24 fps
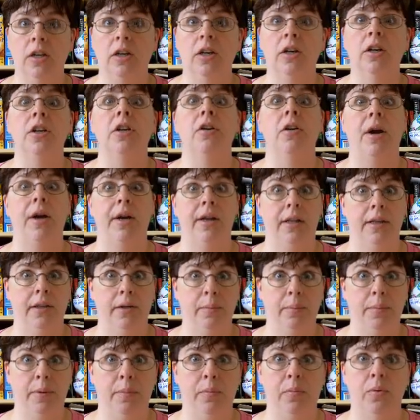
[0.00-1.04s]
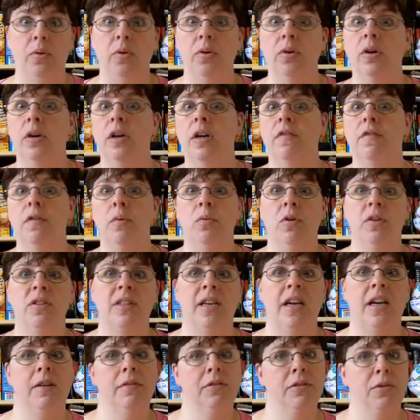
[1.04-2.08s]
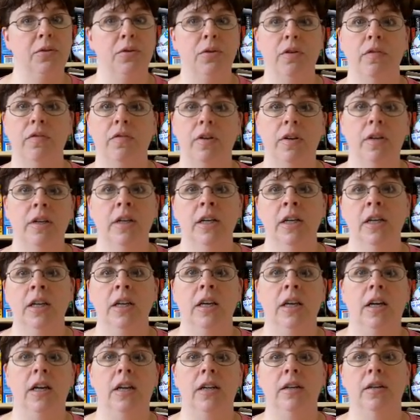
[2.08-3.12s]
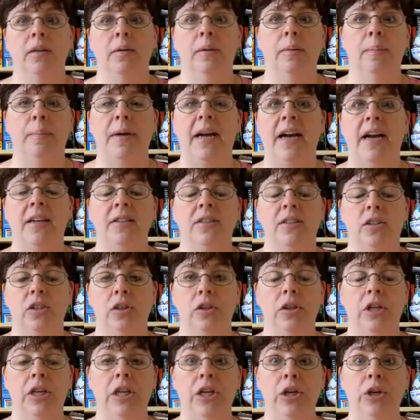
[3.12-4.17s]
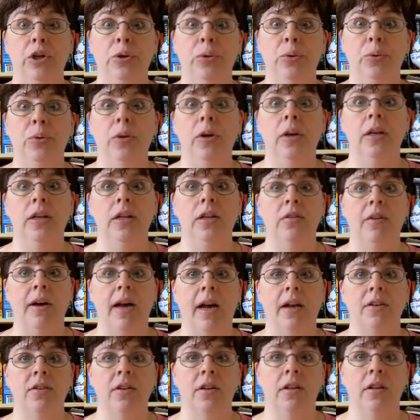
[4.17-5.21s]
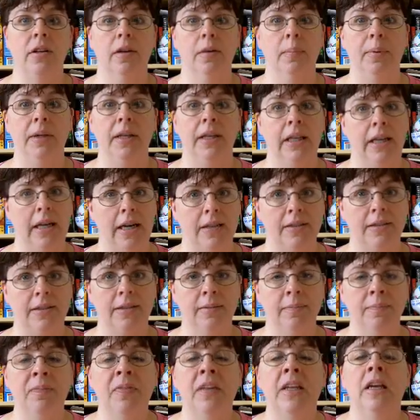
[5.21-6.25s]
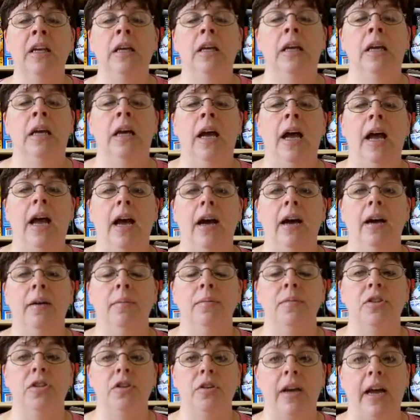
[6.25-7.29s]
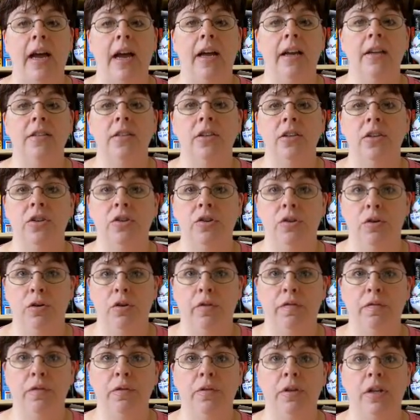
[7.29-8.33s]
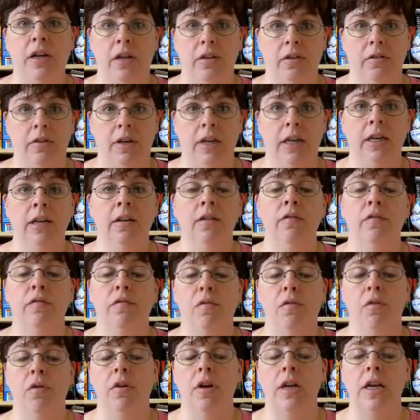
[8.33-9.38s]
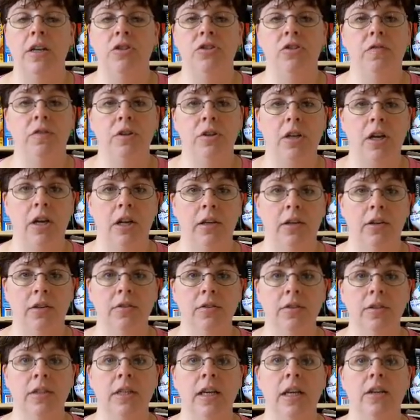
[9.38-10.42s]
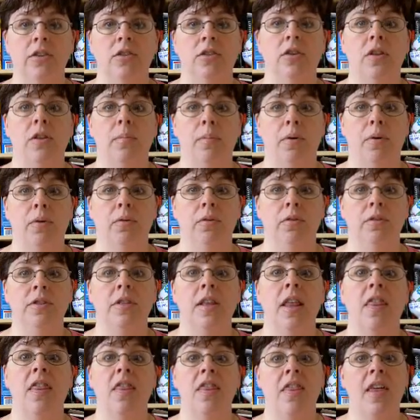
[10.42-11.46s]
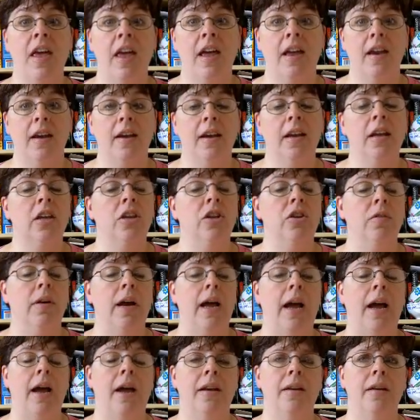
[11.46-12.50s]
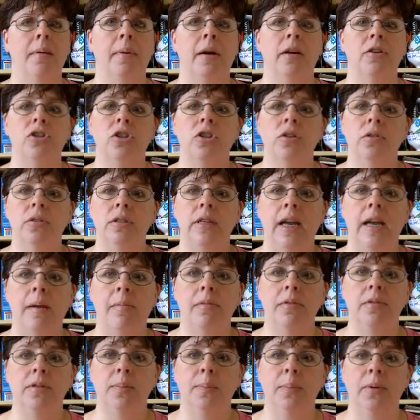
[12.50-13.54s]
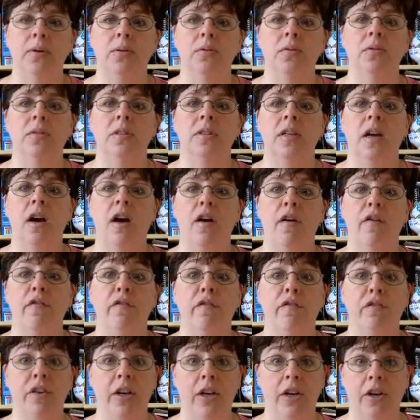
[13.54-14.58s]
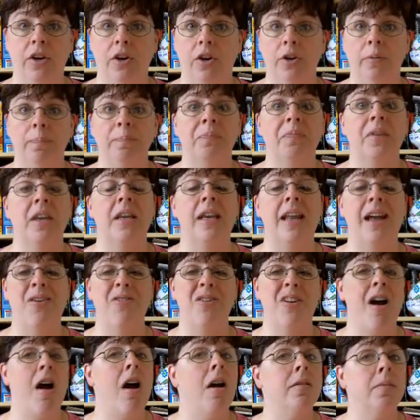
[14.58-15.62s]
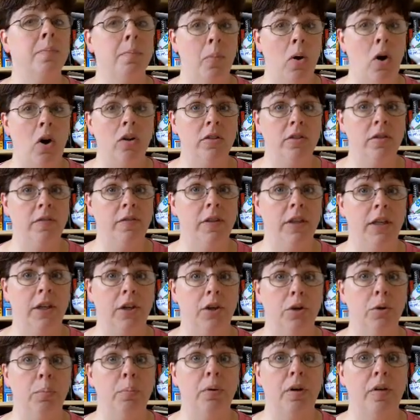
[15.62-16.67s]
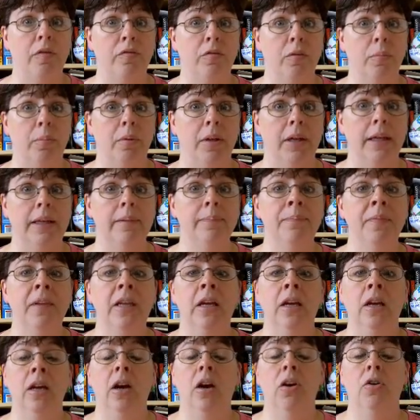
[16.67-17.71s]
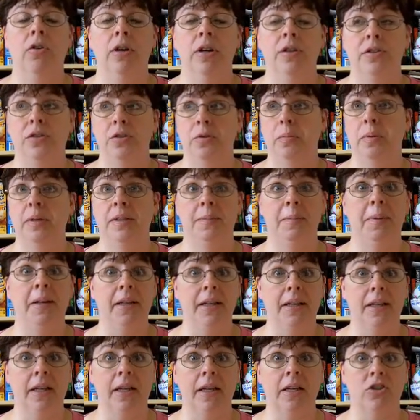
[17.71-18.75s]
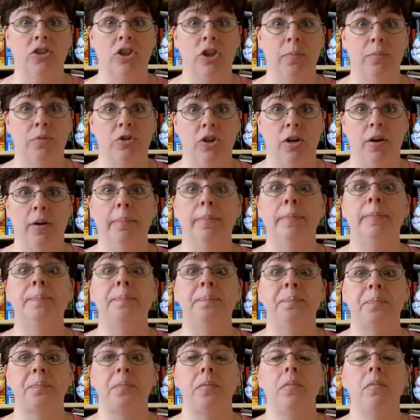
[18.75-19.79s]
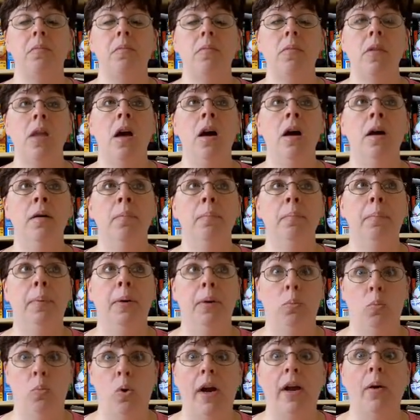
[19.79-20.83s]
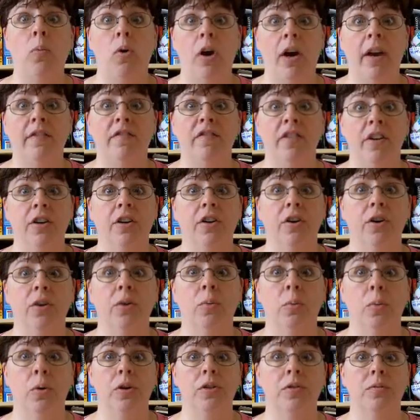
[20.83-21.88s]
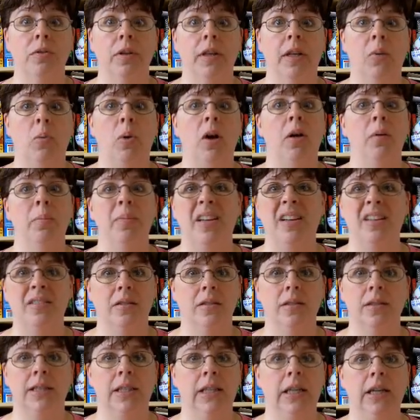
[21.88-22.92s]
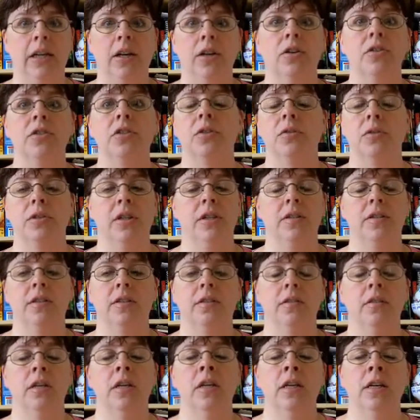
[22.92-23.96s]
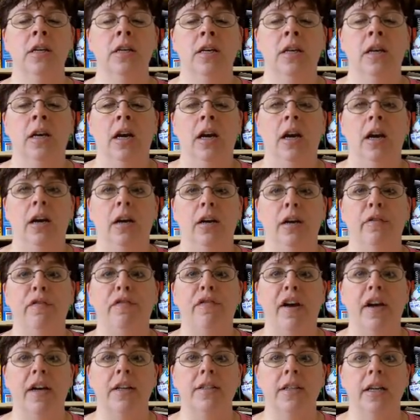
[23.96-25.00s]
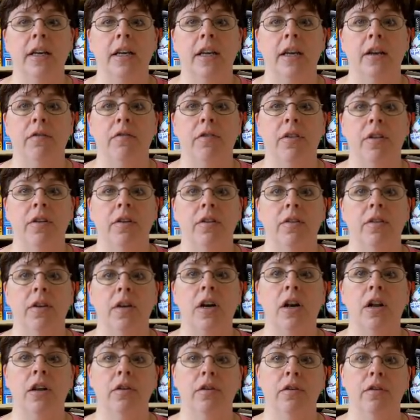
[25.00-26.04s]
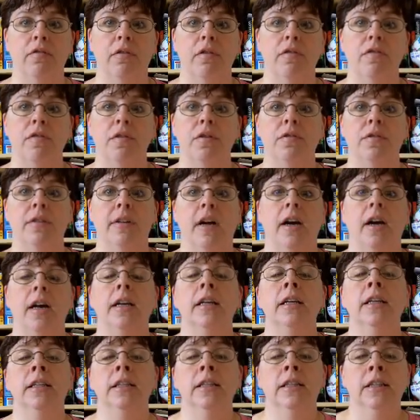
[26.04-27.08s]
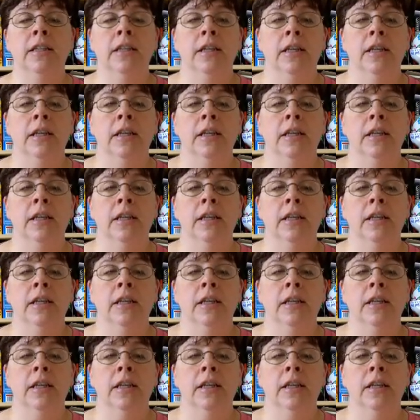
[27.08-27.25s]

color, you add a little bit more. If you want to have sort of a pastel hue, you add a little bit less. So you add your food coloring for each of your colors into the bowls. Then you add about 2 tablespoons of vinegar. Now, not malt vinegar, preferably, or else you'll be smelling like a chip shop. But white wine vinegar works really well because it's clear, so it doesn't affect any of the color of the food dye.